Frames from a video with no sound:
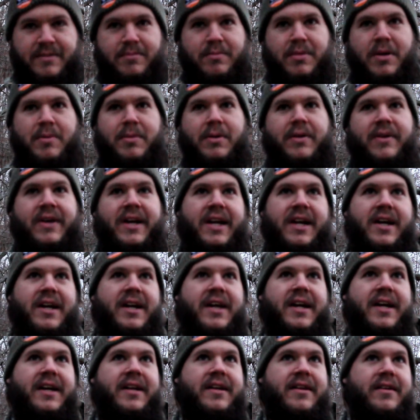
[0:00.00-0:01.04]
Public land
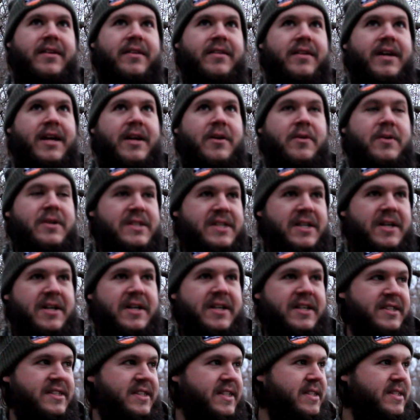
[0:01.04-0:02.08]
hunting, and I know this
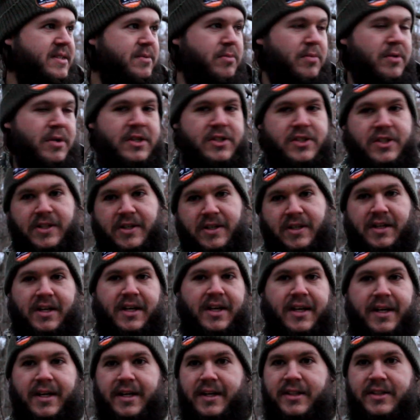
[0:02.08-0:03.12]
area does get some pressure.
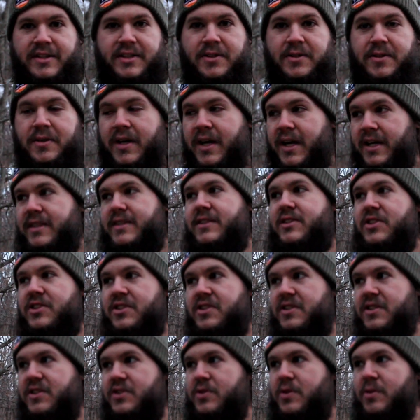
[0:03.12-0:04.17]
So I
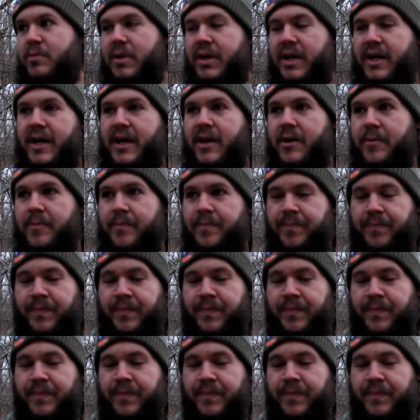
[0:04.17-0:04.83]
just enjoy being out.